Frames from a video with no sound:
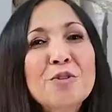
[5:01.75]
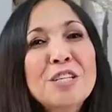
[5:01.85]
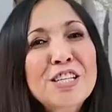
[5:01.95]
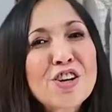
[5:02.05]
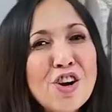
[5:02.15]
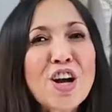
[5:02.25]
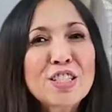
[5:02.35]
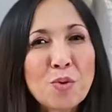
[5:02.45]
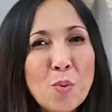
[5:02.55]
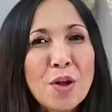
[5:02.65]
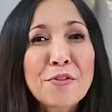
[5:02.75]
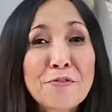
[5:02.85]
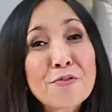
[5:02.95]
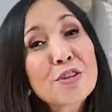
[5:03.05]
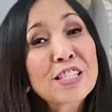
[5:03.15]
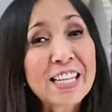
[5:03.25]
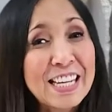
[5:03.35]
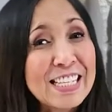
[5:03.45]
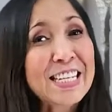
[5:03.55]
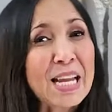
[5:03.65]
including the car that won the
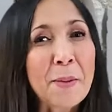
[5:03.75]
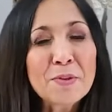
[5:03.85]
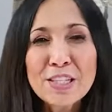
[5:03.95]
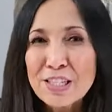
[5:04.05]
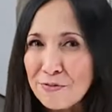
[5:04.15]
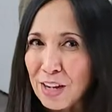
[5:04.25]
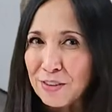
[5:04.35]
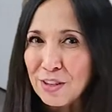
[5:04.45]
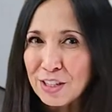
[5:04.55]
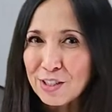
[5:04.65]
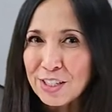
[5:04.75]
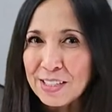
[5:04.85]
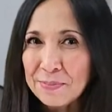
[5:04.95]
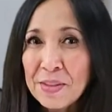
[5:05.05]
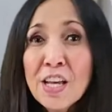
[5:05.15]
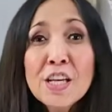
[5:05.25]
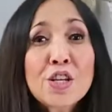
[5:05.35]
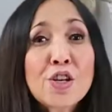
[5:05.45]
first Indianapolis five hundred.